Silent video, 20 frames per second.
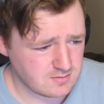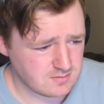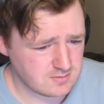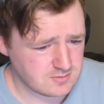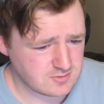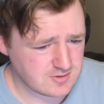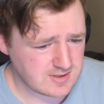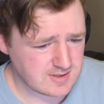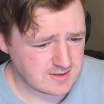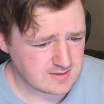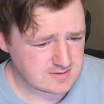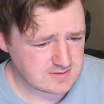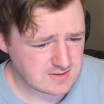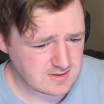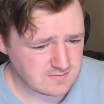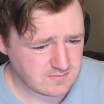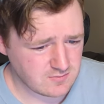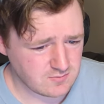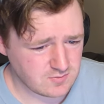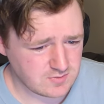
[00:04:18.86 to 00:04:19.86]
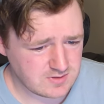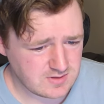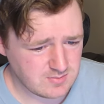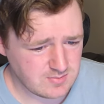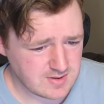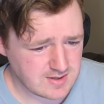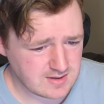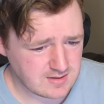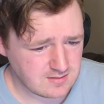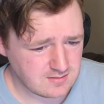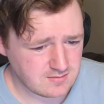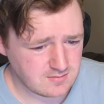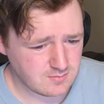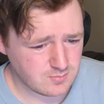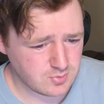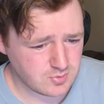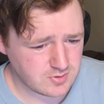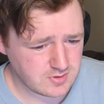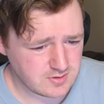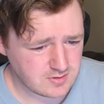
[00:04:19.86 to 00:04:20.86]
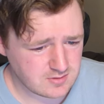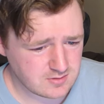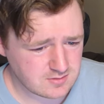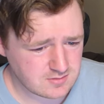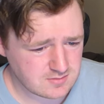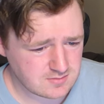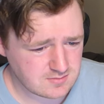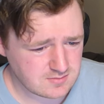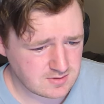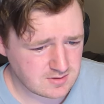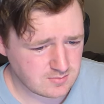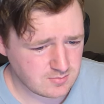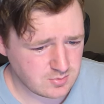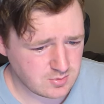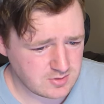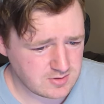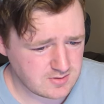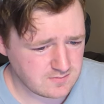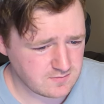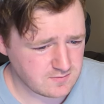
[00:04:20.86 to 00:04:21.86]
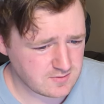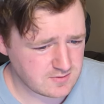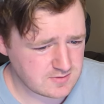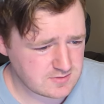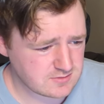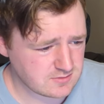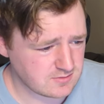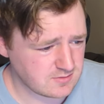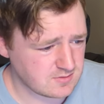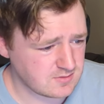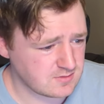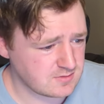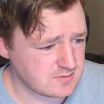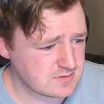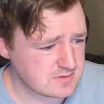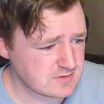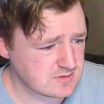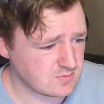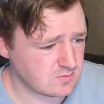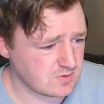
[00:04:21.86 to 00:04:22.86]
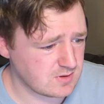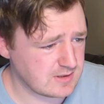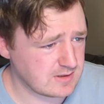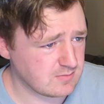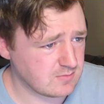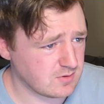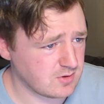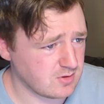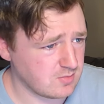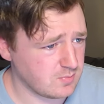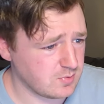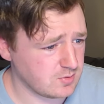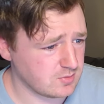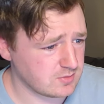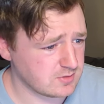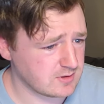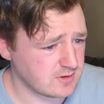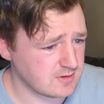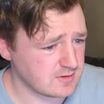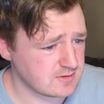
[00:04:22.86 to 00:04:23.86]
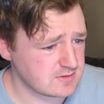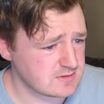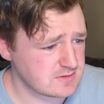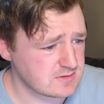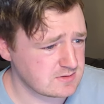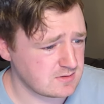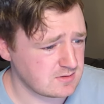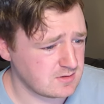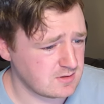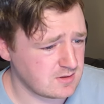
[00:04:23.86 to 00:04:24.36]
Dragons have a really bad point differential, so I think we'll go Bulldogs.